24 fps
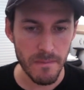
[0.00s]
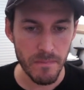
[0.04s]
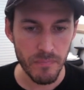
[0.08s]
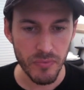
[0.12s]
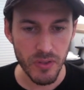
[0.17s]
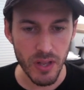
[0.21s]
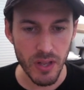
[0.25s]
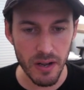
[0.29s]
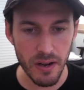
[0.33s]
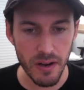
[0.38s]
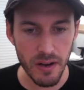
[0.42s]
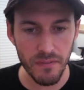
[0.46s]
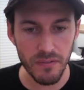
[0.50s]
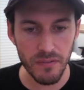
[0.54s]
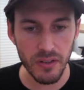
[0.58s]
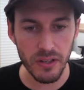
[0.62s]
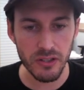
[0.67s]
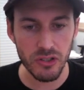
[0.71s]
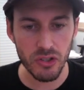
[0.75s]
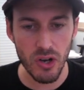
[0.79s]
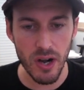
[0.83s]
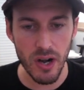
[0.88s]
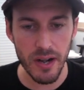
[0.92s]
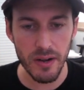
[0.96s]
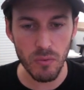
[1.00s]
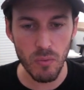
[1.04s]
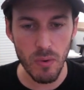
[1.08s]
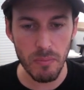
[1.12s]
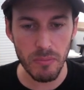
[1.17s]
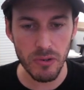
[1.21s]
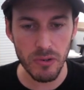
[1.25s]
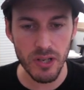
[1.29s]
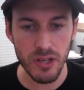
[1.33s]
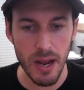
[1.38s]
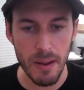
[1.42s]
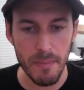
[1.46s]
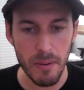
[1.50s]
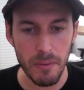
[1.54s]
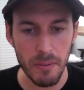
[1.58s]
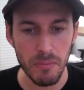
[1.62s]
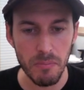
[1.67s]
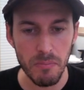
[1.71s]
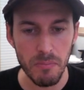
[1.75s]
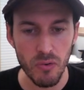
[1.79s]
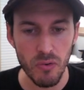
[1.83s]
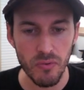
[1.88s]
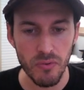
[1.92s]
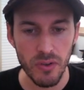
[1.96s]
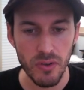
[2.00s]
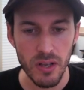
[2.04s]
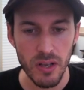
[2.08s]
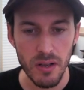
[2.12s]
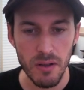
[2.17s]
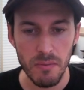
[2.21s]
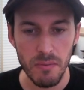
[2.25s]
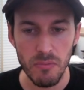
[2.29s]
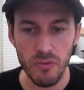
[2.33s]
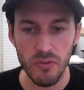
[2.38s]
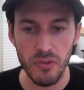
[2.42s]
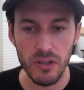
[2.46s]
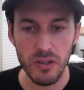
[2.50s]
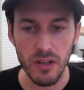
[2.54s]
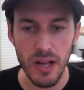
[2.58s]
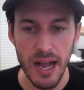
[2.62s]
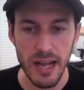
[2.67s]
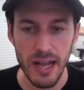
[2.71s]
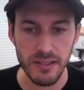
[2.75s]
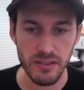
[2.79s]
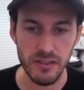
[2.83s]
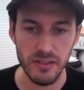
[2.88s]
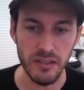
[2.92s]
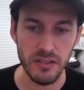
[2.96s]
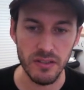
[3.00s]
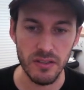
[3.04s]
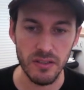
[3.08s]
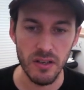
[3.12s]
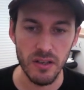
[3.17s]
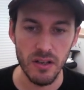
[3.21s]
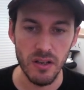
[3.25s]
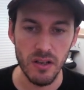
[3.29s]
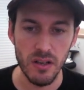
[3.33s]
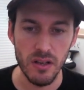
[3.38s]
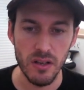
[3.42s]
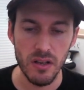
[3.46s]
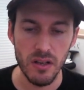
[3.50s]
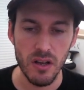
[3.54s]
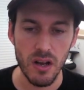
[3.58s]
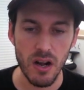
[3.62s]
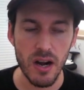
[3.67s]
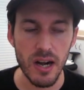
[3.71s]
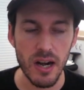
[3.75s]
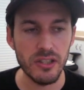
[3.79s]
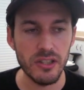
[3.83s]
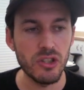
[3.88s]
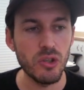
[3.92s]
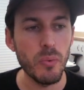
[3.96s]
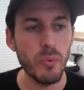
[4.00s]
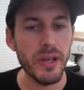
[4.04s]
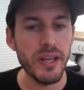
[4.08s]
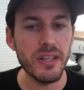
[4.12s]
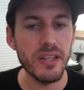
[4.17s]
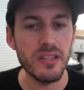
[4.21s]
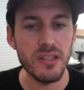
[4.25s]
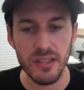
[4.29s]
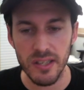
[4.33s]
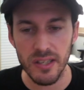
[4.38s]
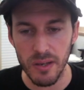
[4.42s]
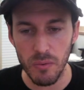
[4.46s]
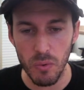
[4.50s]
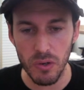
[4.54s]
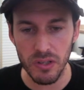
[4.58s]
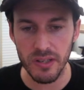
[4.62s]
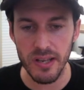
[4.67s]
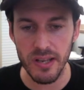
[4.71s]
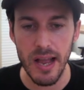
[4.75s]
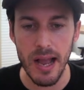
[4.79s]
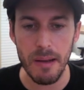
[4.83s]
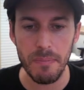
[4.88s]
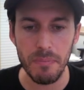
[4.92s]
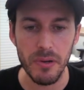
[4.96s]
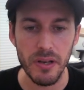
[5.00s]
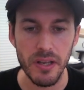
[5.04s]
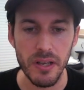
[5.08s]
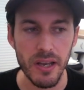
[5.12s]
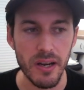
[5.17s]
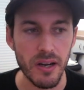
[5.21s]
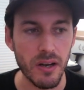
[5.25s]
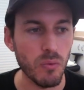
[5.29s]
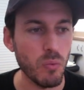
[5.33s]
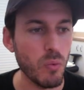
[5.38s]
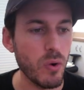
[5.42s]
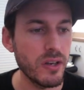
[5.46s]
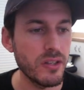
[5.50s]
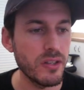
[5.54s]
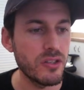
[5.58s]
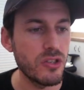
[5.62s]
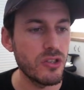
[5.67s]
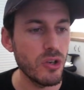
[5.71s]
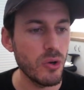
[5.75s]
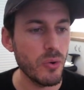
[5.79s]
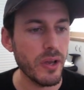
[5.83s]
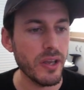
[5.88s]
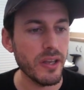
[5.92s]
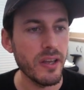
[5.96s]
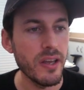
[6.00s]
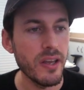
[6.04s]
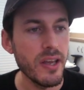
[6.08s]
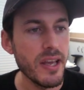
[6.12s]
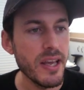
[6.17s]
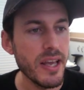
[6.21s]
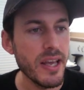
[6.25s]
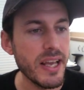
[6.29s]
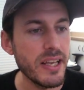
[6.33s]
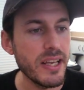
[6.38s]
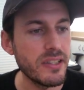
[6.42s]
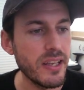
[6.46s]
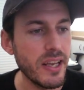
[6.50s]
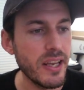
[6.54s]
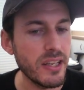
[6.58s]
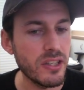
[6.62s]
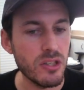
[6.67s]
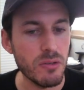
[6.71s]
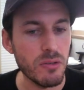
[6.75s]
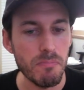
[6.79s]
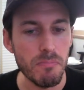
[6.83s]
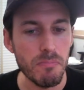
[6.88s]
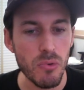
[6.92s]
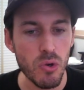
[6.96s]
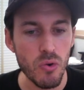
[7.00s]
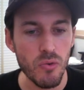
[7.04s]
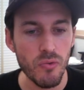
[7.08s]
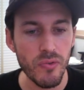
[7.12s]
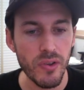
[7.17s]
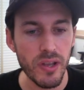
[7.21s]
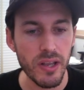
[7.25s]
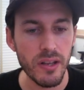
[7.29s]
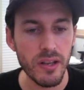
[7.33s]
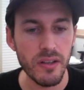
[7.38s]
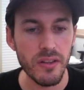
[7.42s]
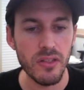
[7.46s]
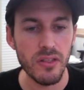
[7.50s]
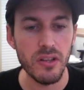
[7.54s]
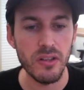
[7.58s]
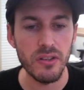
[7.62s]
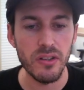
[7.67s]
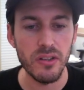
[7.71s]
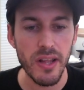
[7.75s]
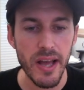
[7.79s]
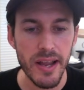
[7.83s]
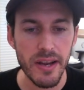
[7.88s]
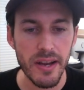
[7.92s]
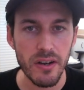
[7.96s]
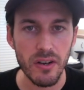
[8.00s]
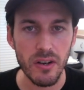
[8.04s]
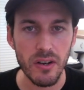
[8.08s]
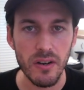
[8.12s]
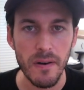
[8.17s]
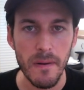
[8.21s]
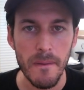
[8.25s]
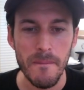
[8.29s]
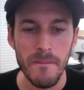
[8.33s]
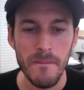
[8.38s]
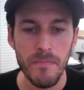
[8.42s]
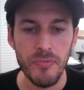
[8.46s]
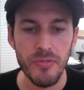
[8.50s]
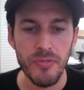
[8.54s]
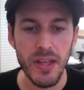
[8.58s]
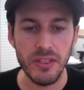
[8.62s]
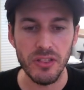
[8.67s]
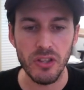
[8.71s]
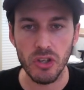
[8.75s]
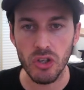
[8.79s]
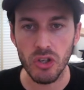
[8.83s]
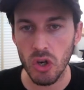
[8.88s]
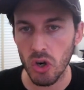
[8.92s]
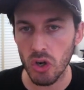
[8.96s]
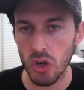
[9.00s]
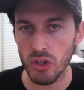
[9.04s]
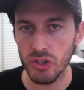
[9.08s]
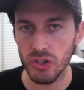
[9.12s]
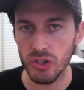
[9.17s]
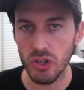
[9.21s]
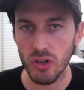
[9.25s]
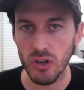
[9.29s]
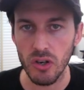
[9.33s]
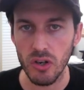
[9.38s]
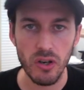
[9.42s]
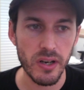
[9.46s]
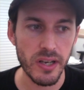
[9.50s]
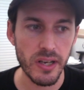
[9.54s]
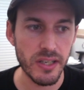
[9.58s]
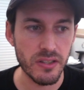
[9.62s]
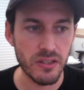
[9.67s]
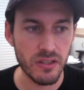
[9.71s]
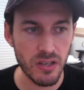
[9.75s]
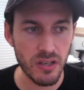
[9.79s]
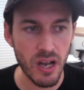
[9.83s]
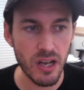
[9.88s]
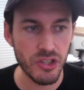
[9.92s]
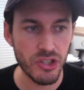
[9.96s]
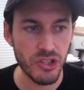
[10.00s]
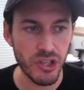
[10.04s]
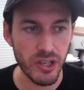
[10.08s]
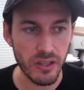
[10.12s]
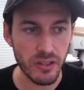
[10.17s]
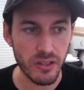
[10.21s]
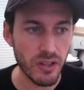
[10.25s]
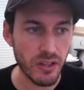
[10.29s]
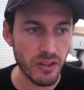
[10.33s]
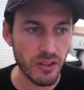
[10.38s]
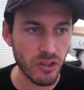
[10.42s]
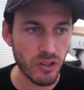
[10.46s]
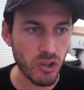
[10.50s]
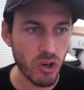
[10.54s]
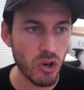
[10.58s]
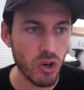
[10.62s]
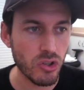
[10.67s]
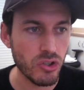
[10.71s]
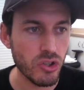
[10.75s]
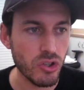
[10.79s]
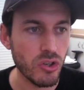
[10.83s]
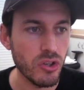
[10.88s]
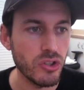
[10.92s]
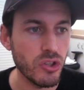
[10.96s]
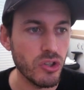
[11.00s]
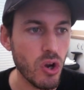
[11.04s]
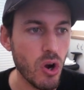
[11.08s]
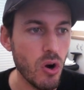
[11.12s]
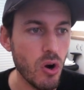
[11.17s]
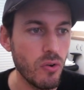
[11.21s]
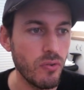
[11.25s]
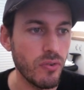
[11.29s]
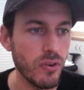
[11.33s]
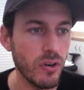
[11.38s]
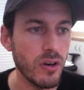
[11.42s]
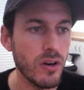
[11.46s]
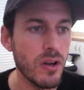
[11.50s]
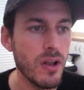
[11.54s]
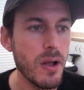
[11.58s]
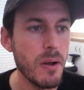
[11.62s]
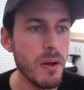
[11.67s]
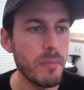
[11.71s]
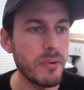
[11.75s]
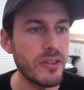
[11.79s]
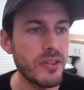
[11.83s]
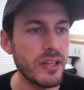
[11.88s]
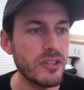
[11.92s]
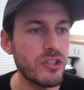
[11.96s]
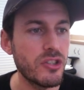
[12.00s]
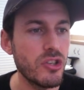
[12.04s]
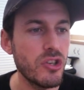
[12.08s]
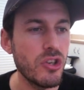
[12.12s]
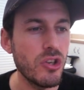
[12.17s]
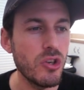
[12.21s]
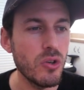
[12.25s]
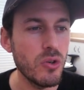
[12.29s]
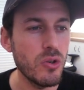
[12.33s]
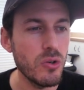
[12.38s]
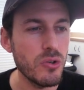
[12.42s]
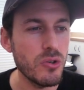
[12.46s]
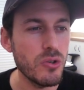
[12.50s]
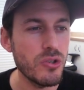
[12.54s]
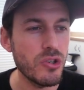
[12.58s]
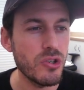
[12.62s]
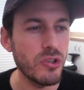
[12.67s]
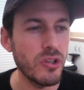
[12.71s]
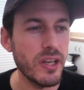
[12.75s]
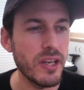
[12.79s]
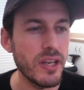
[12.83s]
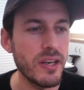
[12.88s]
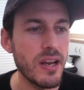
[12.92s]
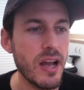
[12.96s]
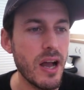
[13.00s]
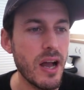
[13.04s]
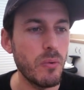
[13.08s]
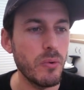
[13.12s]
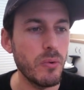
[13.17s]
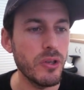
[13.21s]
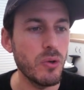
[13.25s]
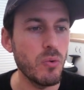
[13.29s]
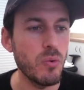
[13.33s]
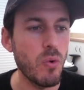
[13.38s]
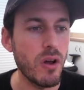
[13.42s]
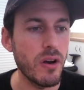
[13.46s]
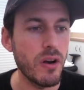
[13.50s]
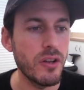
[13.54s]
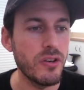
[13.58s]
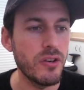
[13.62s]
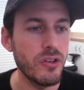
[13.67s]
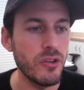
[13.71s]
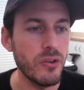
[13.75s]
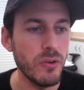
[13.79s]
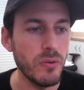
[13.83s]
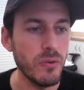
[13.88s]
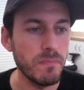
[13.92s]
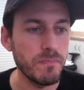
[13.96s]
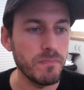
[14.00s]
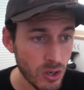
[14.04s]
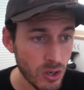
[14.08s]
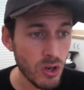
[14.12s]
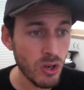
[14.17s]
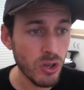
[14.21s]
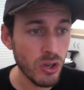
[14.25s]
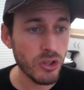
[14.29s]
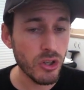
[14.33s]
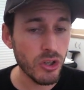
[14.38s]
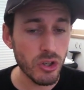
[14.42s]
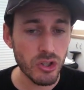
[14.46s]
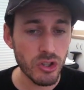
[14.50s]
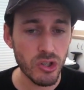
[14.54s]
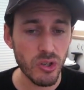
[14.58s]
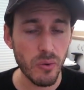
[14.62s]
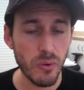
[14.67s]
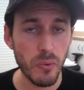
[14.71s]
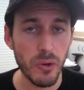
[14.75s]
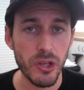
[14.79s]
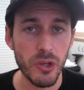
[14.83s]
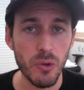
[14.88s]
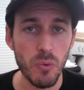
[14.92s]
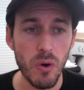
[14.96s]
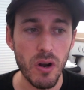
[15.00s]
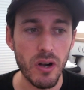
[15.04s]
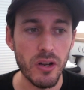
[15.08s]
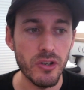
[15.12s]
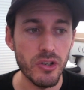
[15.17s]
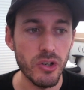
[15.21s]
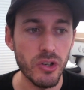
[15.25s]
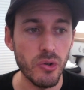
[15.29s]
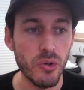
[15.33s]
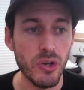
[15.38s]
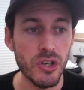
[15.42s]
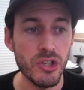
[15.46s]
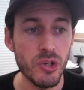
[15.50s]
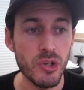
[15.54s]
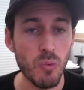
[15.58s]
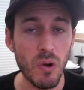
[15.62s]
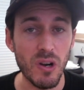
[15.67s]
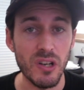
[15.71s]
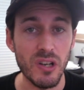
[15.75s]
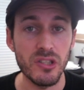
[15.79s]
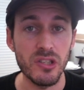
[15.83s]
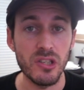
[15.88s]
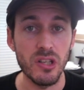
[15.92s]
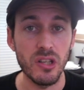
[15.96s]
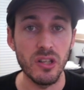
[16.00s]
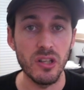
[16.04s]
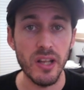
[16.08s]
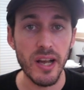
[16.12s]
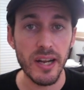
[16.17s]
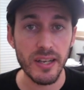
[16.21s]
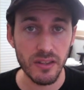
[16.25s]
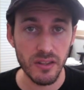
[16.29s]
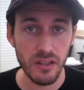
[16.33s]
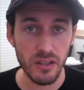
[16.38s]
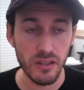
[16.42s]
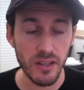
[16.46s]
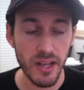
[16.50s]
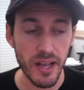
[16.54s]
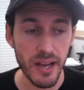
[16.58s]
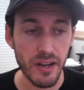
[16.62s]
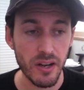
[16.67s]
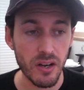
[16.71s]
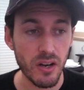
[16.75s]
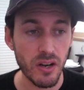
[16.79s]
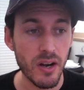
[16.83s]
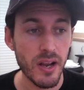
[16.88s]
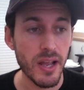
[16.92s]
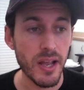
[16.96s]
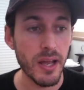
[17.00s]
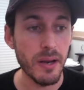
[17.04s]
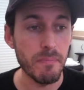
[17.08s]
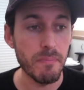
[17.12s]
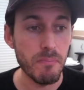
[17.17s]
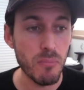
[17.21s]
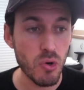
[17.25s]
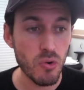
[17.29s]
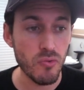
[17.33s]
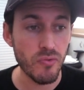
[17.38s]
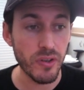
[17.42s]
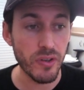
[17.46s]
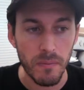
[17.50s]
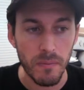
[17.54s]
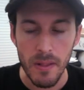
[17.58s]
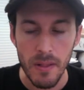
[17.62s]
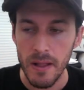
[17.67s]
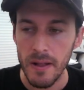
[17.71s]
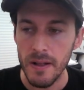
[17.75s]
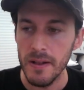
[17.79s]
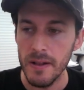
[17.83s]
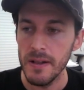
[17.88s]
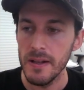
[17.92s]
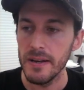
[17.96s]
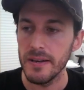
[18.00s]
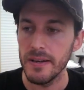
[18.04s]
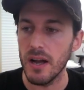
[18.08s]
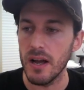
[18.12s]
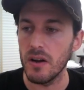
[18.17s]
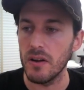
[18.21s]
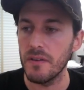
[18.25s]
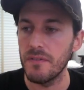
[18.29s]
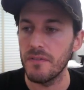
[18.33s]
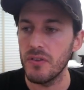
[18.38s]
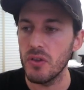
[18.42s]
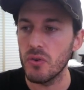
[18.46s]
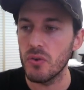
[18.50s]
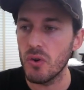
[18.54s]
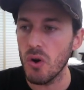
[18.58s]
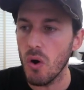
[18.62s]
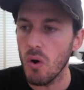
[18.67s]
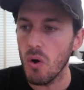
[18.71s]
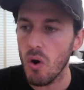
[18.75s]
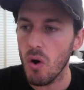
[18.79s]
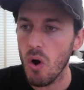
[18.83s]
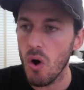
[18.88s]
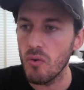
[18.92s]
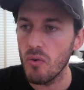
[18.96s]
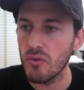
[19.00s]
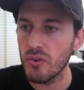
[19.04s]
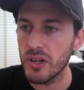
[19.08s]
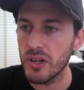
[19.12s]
And let's try it one more time. I'm going to move the glasses. All right, so we can see what's happening here. What it's doing is it's moving the layer that the cursor is touching, that the cursor is over. But that's usually not what you want to do. Usually what you want to do is you want to select the layer and move it. Now, if you go over